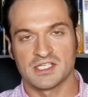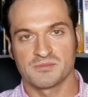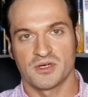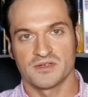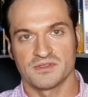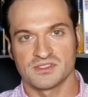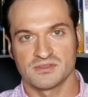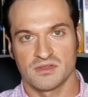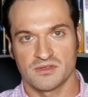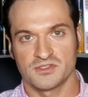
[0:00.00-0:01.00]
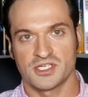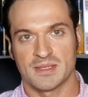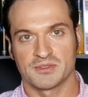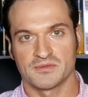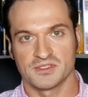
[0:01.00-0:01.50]
last part of this third
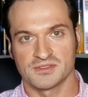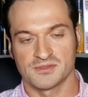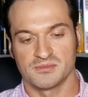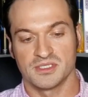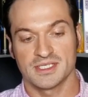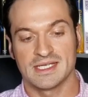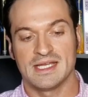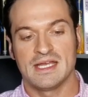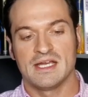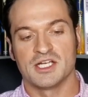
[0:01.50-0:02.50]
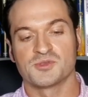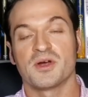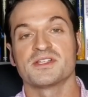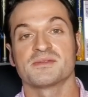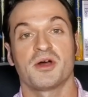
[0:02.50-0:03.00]
chapter of this little book, as
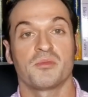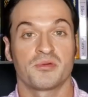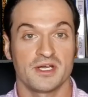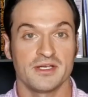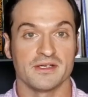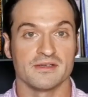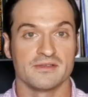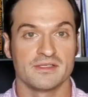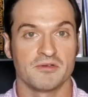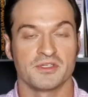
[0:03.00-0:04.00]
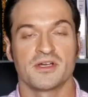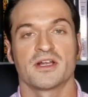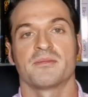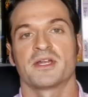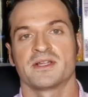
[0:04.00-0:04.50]
well as about prayer that we
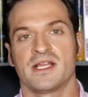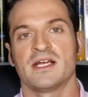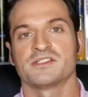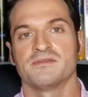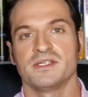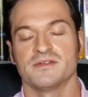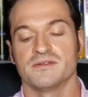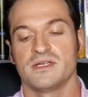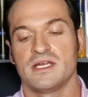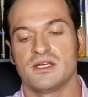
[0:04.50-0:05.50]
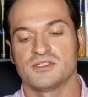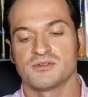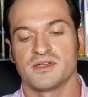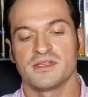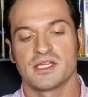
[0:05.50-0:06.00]
talked about in the last video.
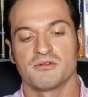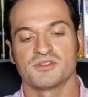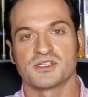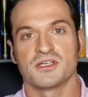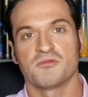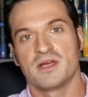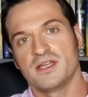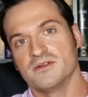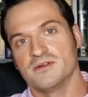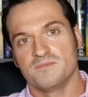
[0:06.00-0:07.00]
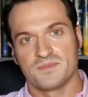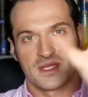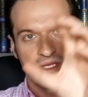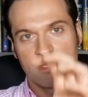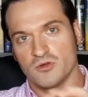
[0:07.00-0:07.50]
So I think it was a good way to
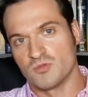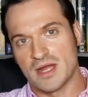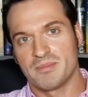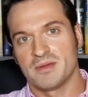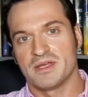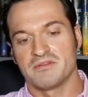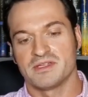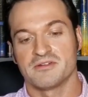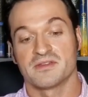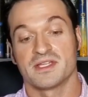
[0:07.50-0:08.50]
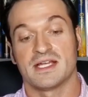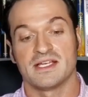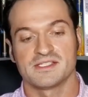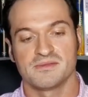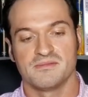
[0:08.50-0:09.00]
wrap up everything with a
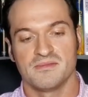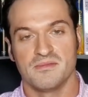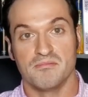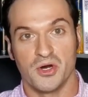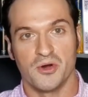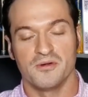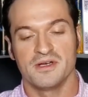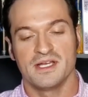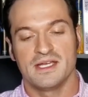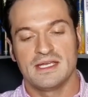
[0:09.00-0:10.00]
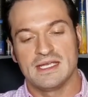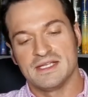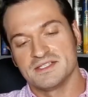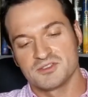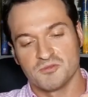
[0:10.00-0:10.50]
nice bow
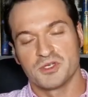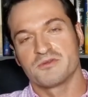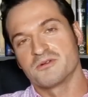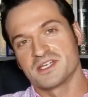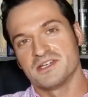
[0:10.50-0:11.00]
in this wonderful